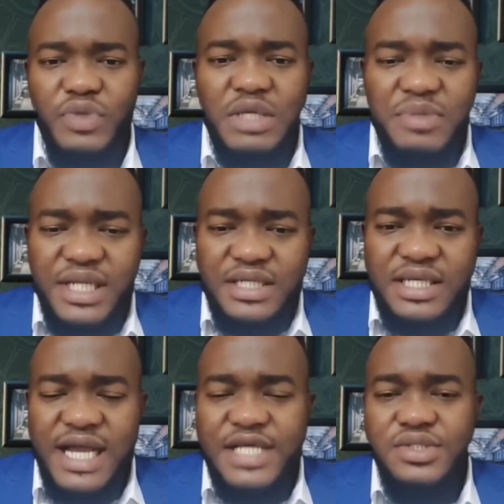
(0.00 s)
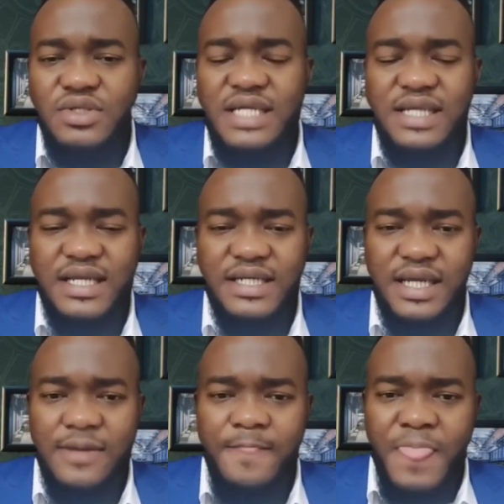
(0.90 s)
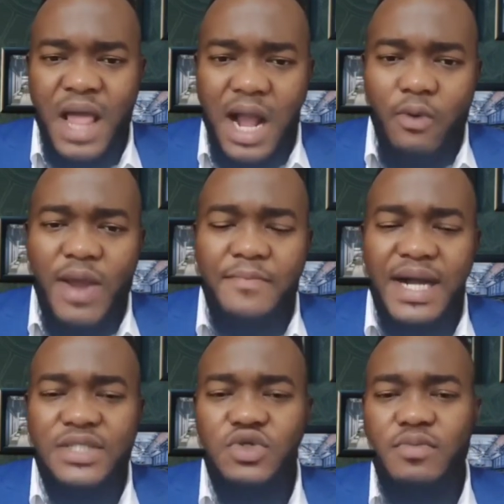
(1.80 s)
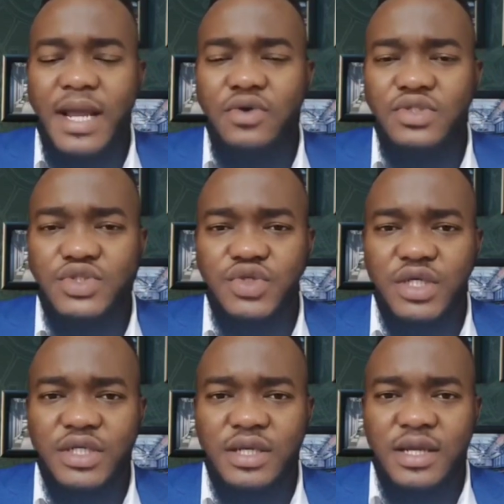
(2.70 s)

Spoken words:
Immediately I saw that idea, I went back to my own trade.